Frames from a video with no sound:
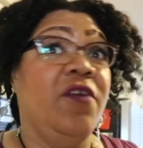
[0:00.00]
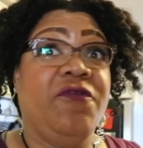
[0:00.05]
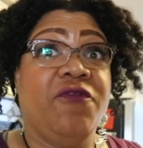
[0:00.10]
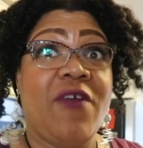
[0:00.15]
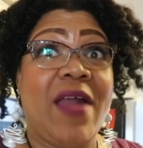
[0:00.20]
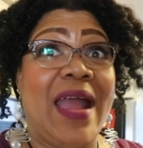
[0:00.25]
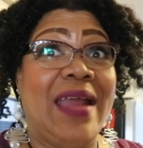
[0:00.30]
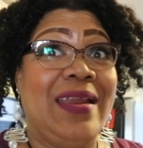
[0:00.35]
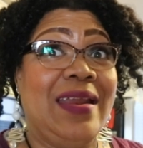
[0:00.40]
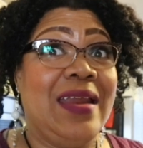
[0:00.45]
a
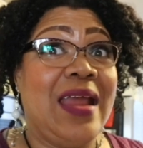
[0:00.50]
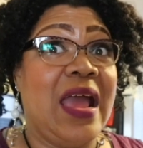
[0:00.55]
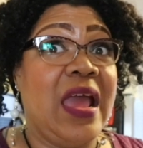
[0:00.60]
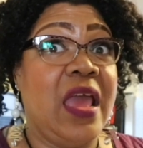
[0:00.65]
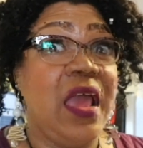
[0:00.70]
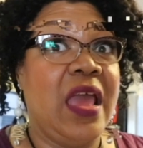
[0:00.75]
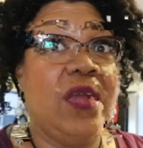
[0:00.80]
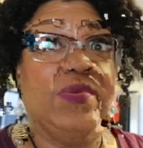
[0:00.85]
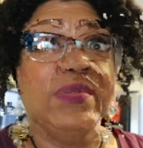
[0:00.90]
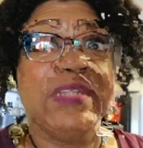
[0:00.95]
Friday
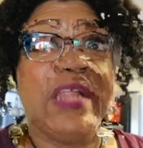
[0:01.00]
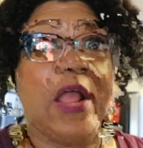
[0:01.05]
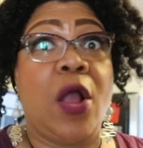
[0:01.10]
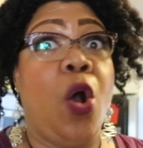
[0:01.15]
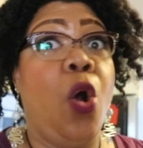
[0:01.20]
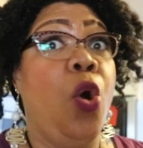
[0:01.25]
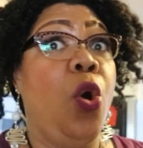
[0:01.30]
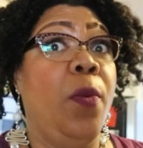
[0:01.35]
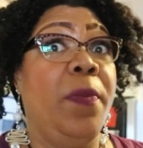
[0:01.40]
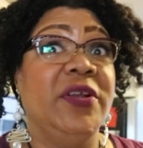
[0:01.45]
night, it was like
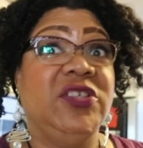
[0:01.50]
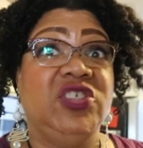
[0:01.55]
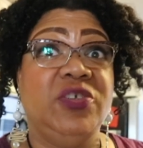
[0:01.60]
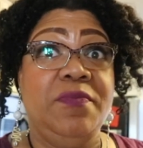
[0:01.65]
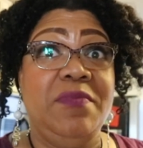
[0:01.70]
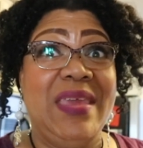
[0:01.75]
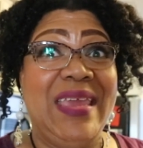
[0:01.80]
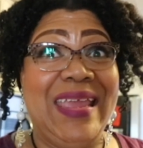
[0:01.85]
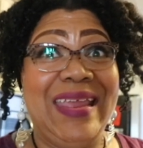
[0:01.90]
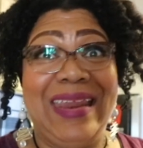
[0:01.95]
a whole bunch
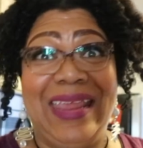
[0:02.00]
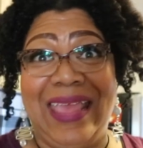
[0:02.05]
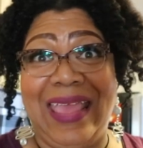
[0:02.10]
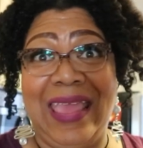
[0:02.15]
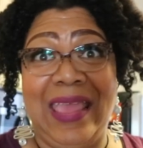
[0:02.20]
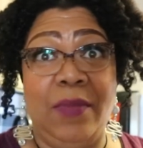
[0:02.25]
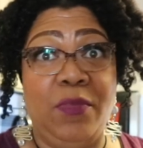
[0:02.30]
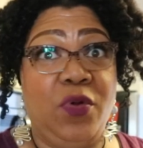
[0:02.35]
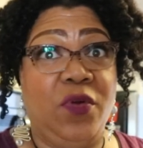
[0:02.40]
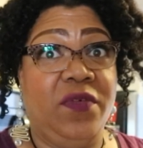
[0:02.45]
of men that
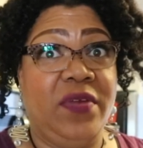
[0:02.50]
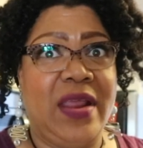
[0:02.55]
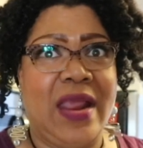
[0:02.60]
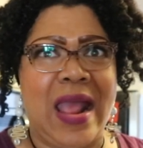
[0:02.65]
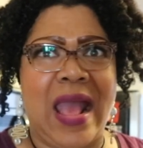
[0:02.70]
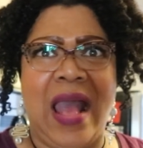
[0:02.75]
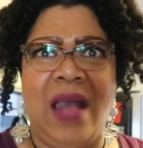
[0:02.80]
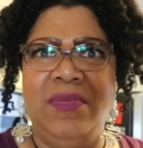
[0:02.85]
came over there.